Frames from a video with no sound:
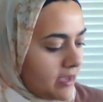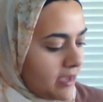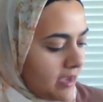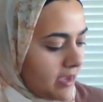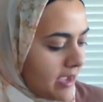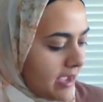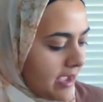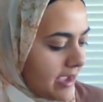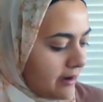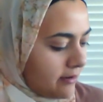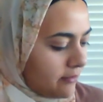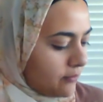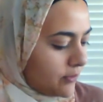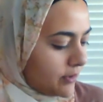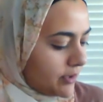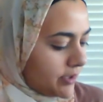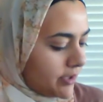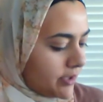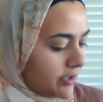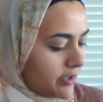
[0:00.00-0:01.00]

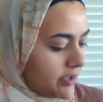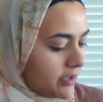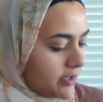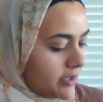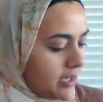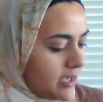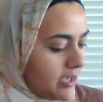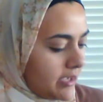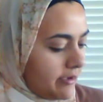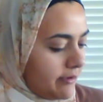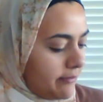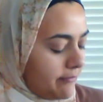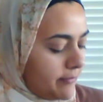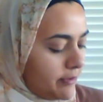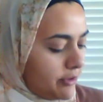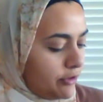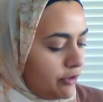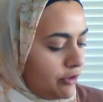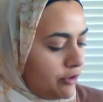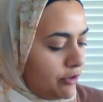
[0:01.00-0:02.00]
Our
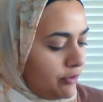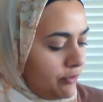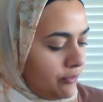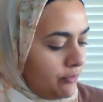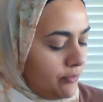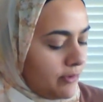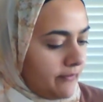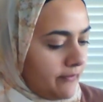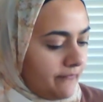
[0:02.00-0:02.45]
new